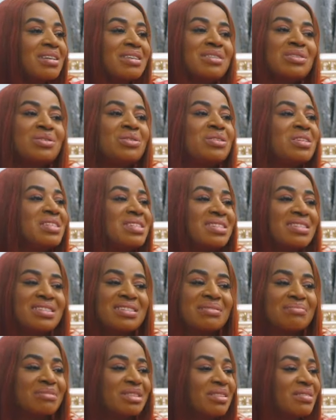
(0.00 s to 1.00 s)
it's
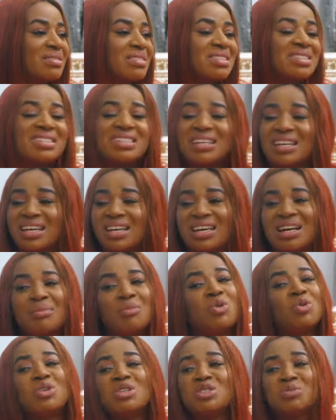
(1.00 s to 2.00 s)
always... See,
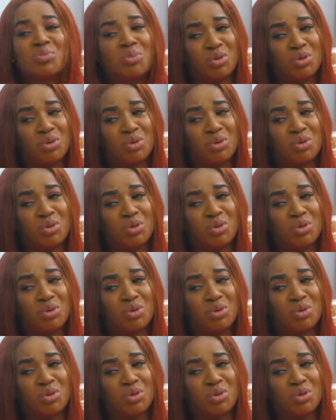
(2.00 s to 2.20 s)
I'm always